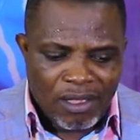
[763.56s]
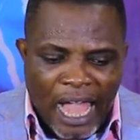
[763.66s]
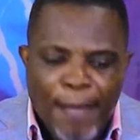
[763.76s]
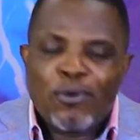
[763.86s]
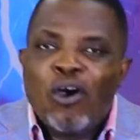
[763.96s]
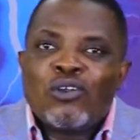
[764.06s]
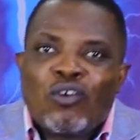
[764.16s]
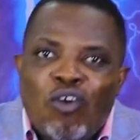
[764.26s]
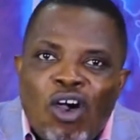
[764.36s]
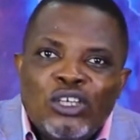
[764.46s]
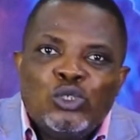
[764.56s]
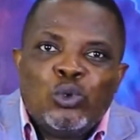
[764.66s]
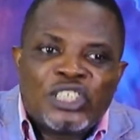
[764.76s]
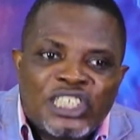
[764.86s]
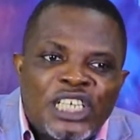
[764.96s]
I'm going to call you,
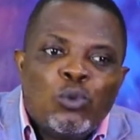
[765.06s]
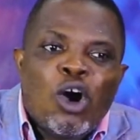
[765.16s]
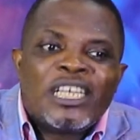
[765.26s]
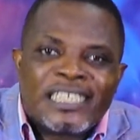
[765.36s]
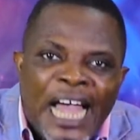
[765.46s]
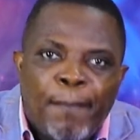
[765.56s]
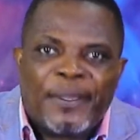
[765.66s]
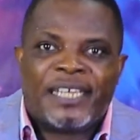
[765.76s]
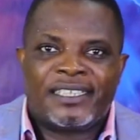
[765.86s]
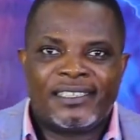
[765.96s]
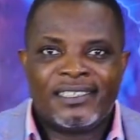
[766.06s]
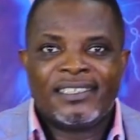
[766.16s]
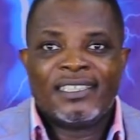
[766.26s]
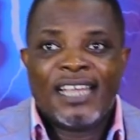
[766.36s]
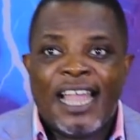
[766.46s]
will see what is happening.
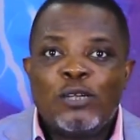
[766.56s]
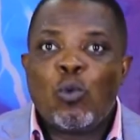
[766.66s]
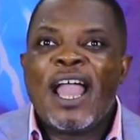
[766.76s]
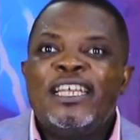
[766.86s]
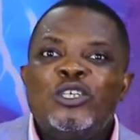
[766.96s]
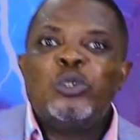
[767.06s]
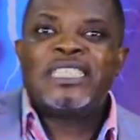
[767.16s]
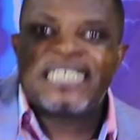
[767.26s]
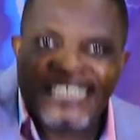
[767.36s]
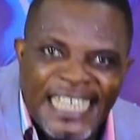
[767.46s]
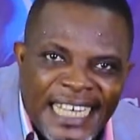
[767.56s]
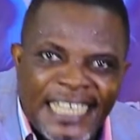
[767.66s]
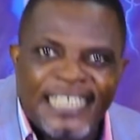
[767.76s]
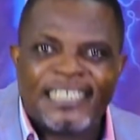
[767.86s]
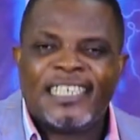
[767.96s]
And when you
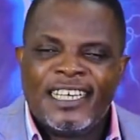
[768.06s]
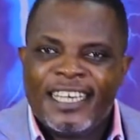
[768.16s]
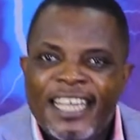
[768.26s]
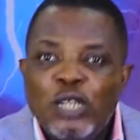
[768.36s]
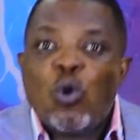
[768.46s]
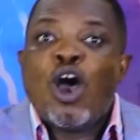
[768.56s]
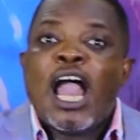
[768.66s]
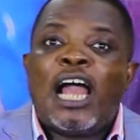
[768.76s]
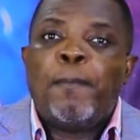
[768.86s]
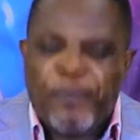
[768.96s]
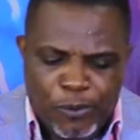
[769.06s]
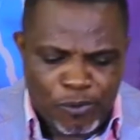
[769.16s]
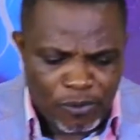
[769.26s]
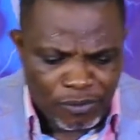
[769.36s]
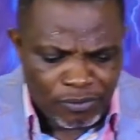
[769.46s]
see it, it will help you
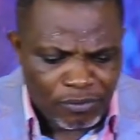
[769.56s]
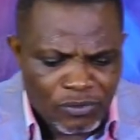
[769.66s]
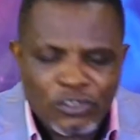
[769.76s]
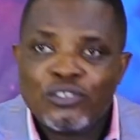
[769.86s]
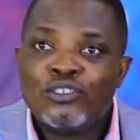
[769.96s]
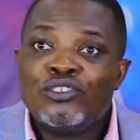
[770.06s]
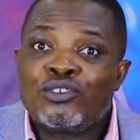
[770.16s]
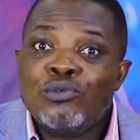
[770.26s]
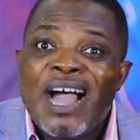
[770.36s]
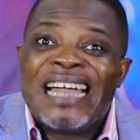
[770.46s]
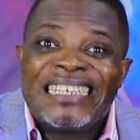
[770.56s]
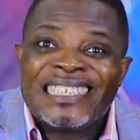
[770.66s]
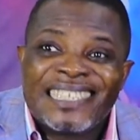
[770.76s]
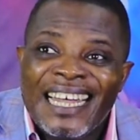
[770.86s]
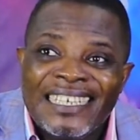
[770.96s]
to
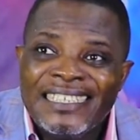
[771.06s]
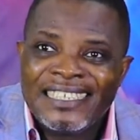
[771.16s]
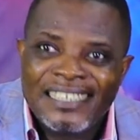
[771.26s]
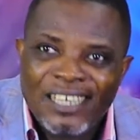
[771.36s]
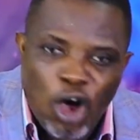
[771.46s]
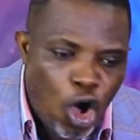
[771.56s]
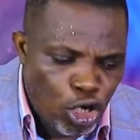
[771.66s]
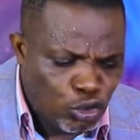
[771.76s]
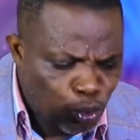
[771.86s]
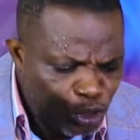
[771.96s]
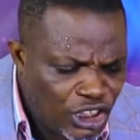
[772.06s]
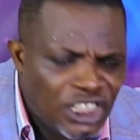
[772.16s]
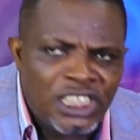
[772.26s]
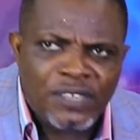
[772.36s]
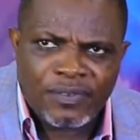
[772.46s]
understand or to
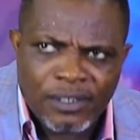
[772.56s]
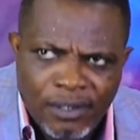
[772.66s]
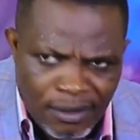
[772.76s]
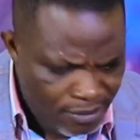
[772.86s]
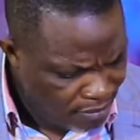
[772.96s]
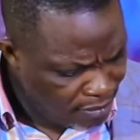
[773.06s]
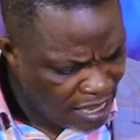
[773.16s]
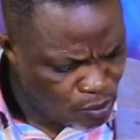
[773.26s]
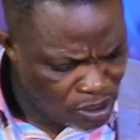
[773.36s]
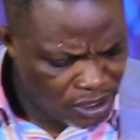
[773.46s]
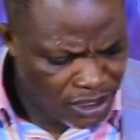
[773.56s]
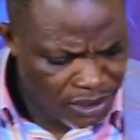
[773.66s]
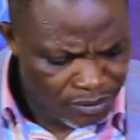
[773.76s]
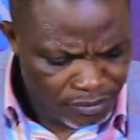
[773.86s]
receive my word.